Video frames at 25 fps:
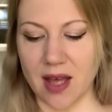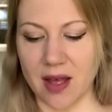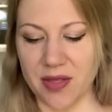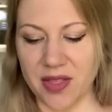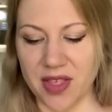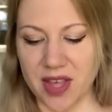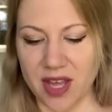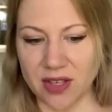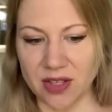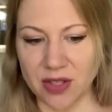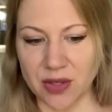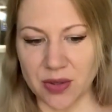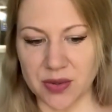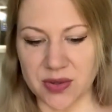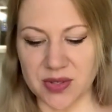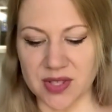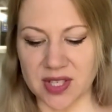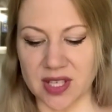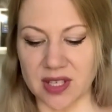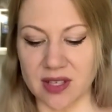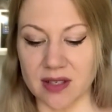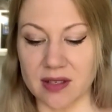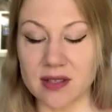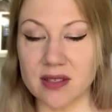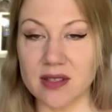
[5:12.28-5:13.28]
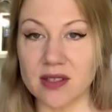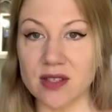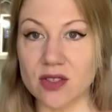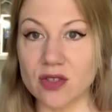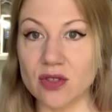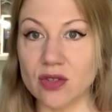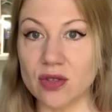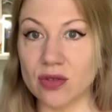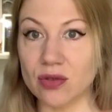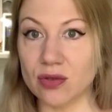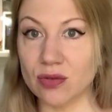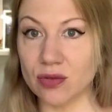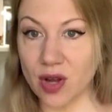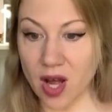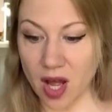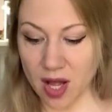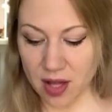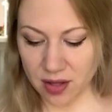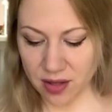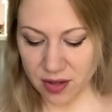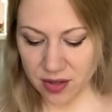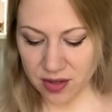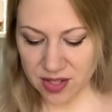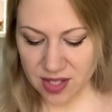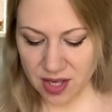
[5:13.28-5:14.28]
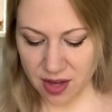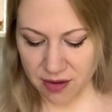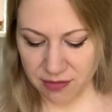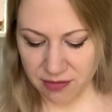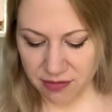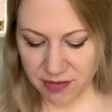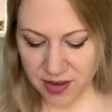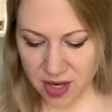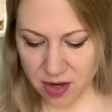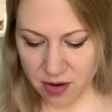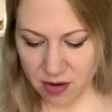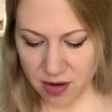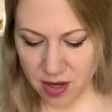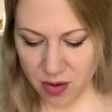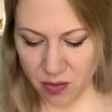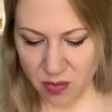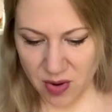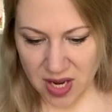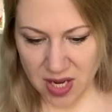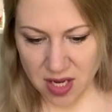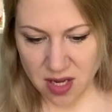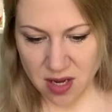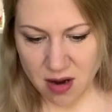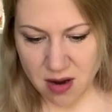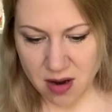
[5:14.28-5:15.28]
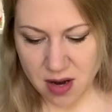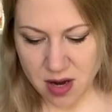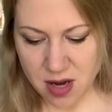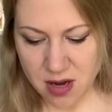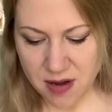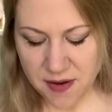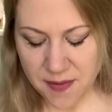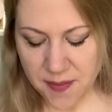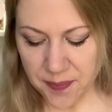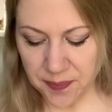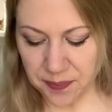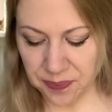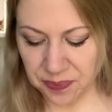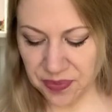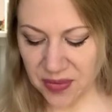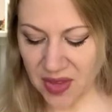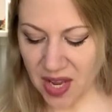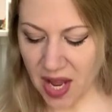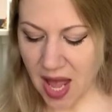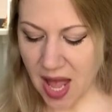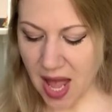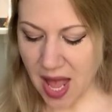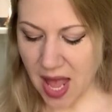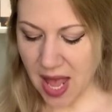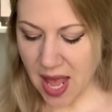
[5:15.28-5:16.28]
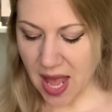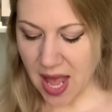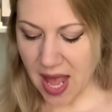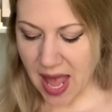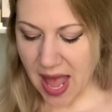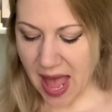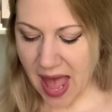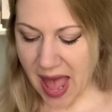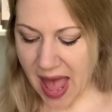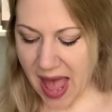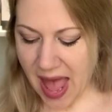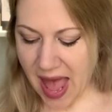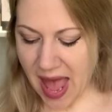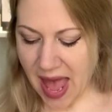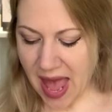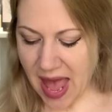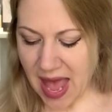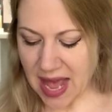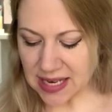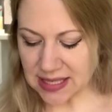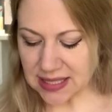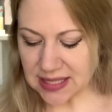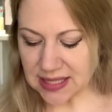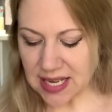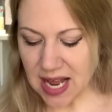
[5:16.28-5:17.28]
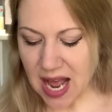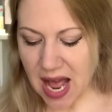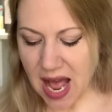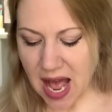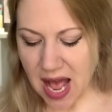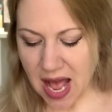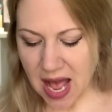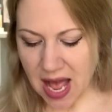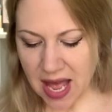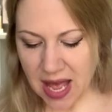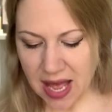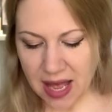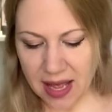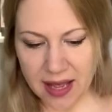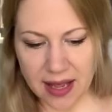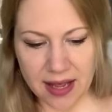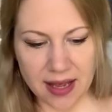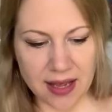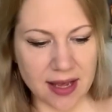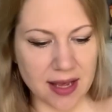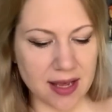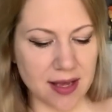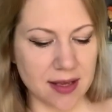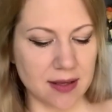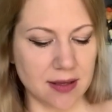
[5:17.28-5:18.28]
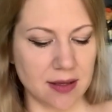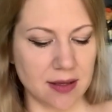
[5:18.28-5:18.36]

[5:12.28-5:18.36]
that uses 2 colors of fingering weight yarn. And I,